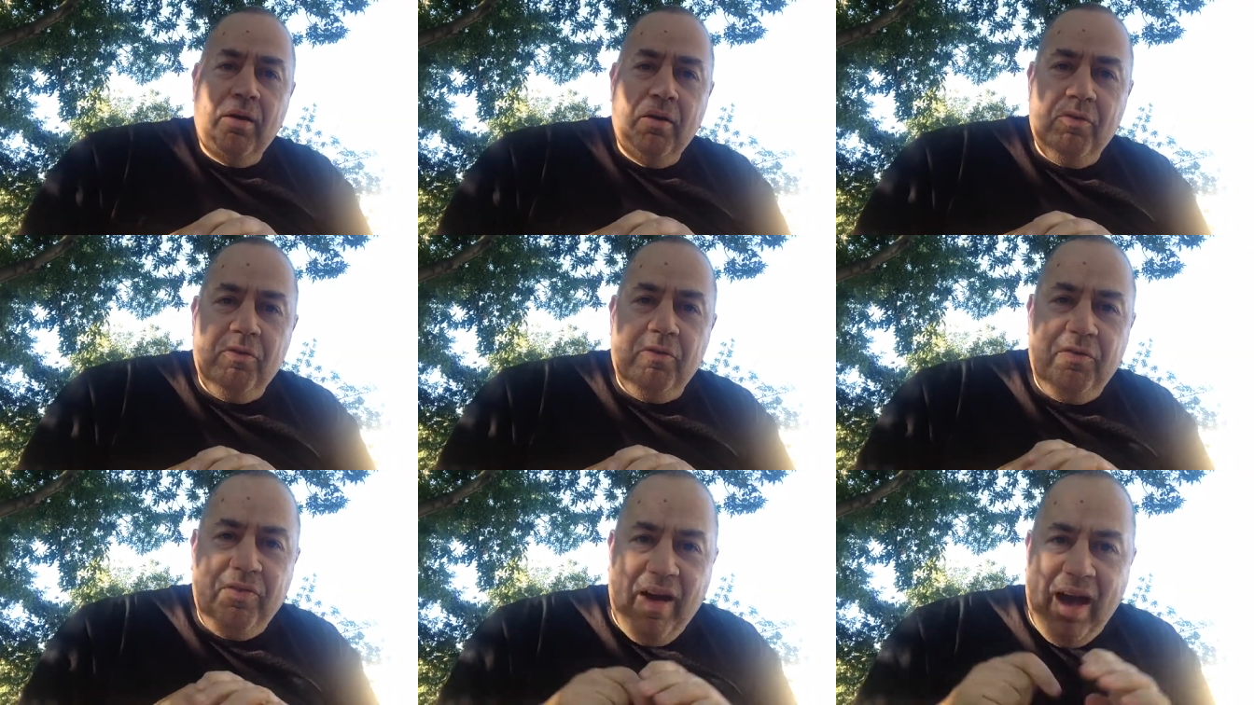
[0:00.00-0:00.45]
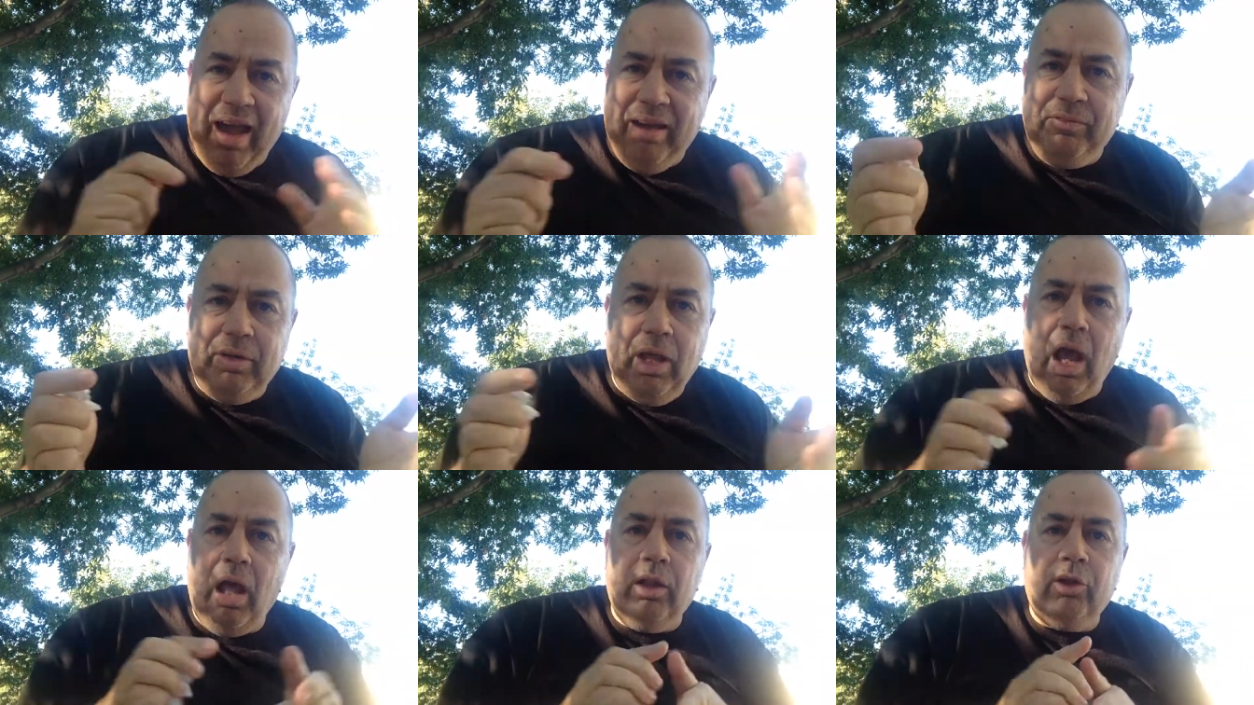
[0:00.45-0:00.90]

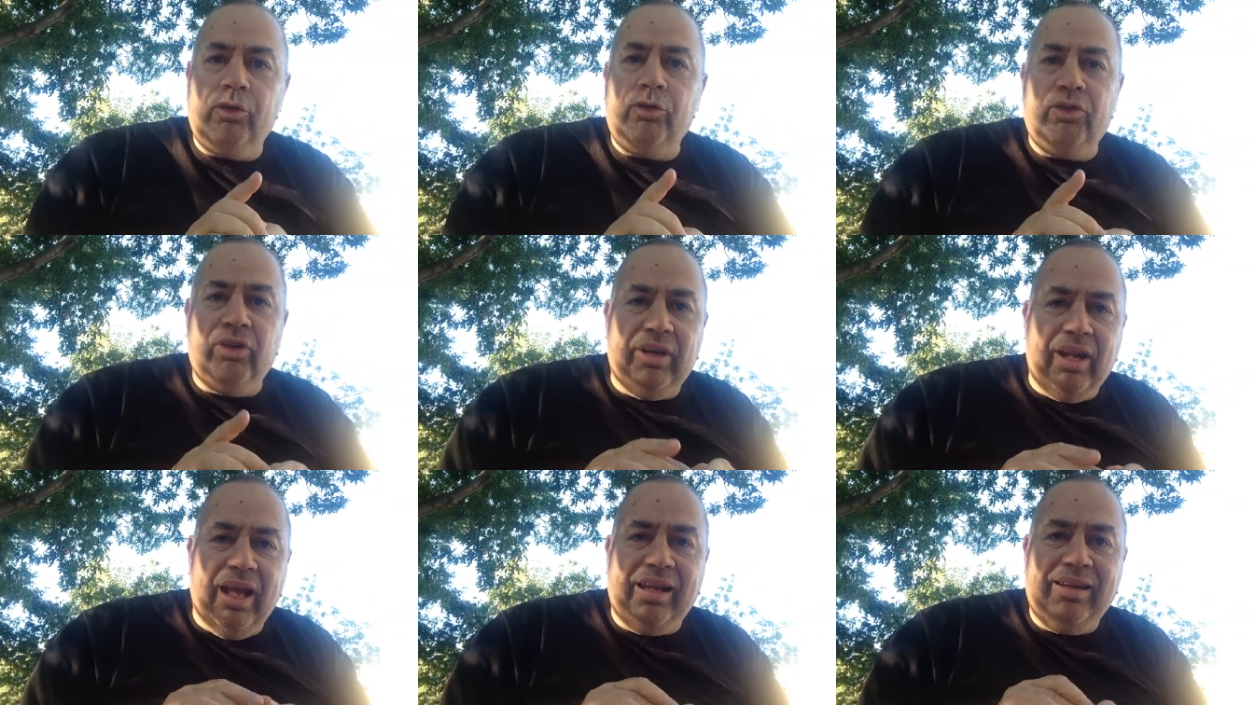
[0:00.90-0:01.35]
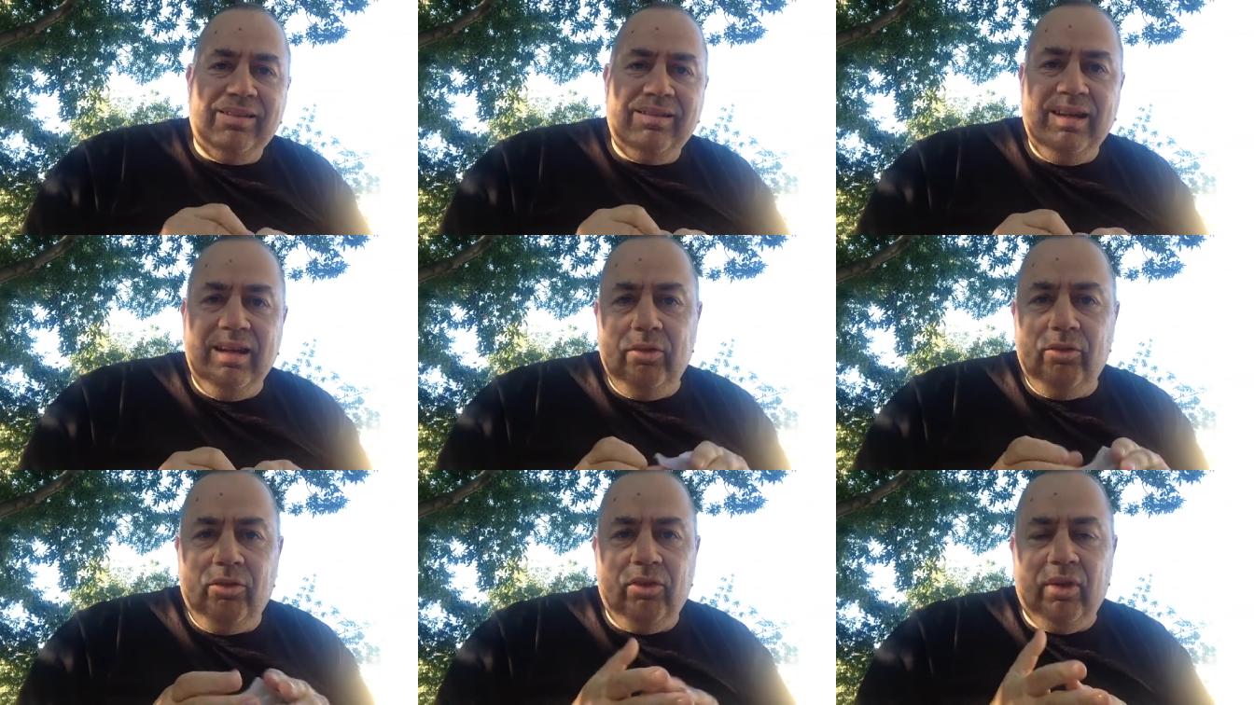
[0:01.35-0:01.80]

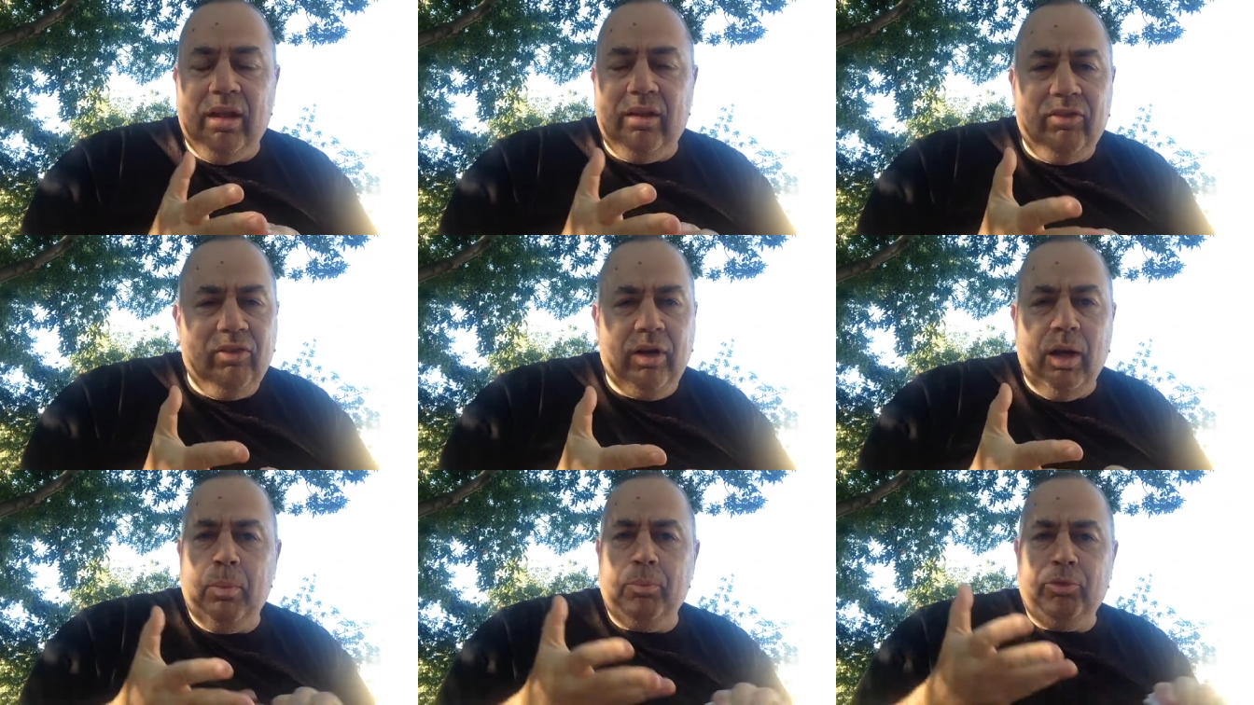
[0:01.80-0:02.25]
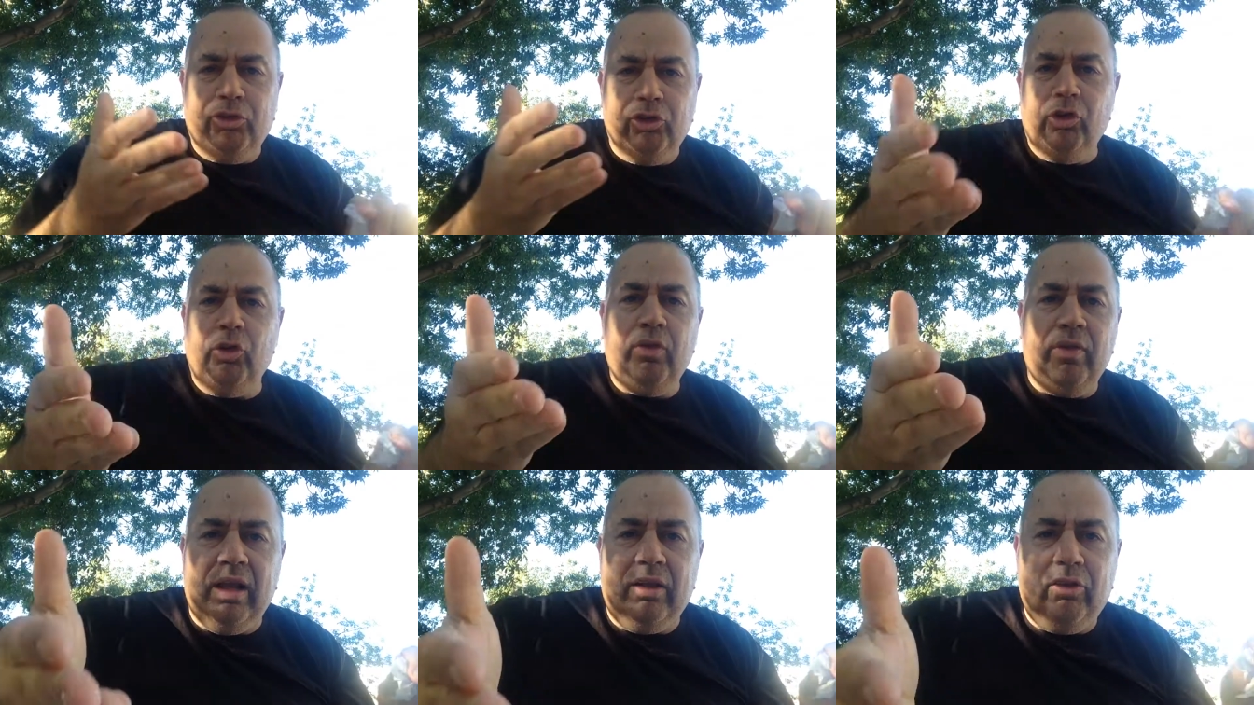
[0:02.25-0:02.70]
$5.19, and I'm
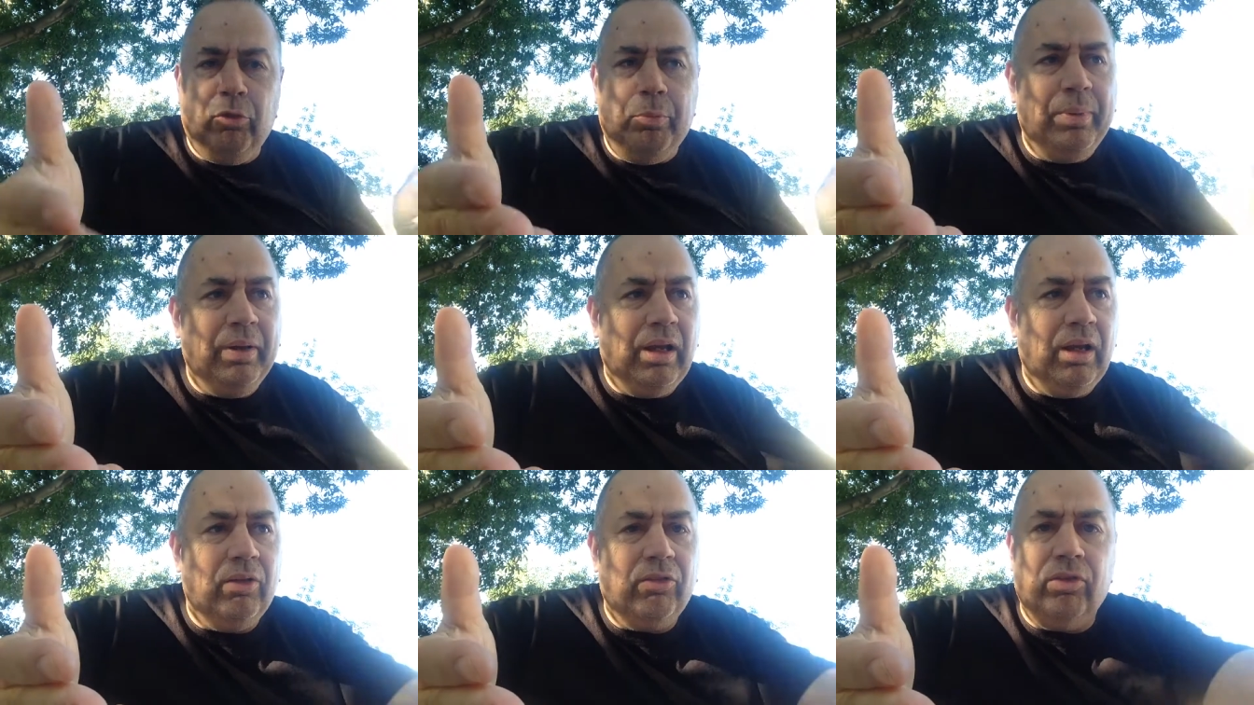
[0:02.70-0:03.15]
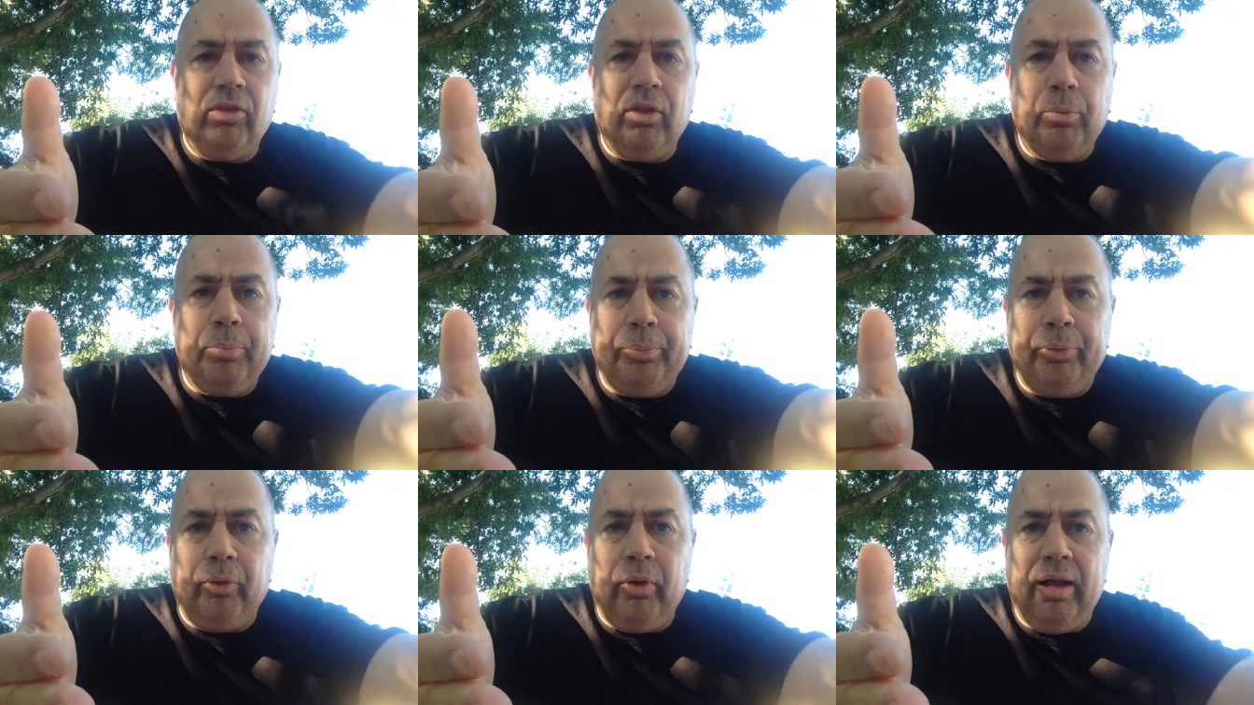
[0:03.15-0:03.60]
sure that's because of
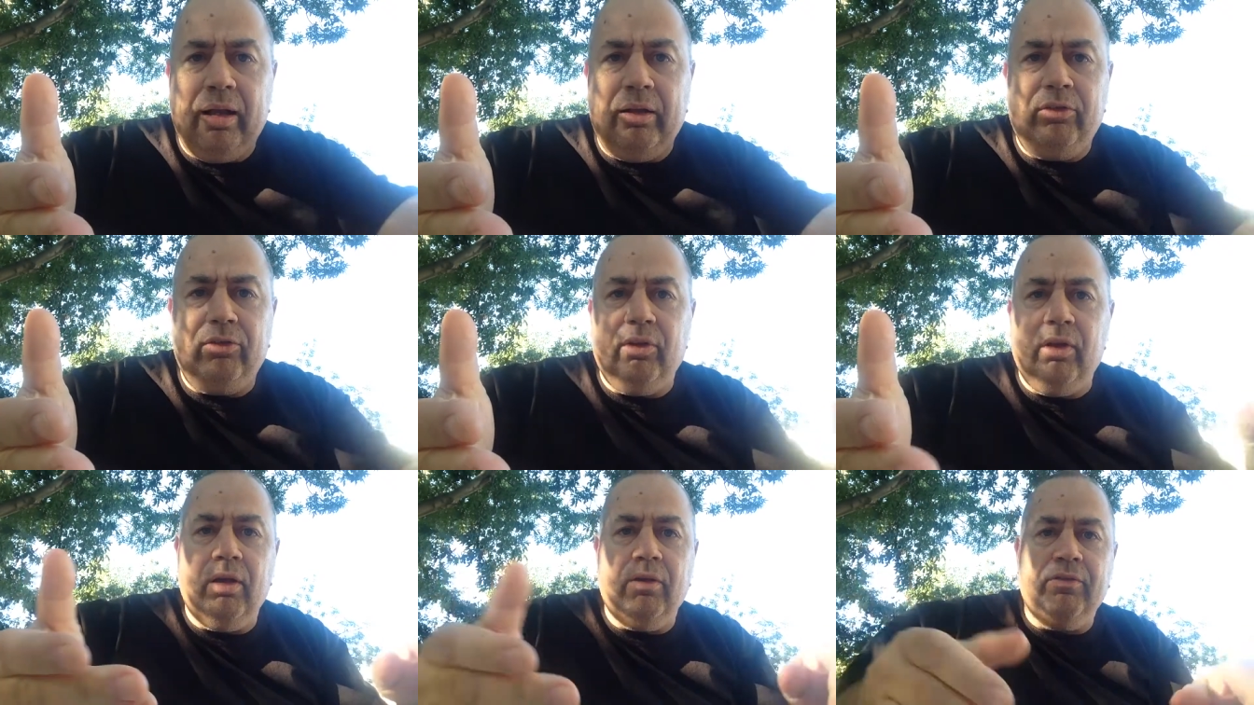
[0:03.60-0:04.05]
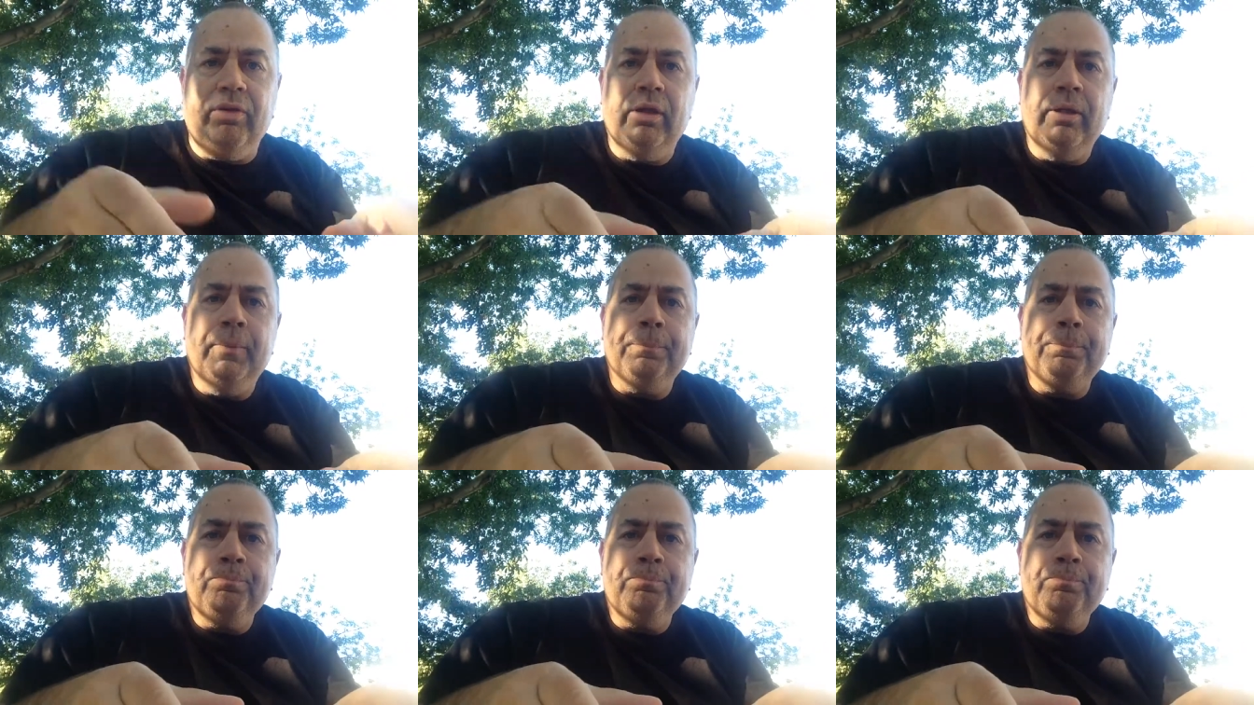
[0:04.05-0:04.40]
the price of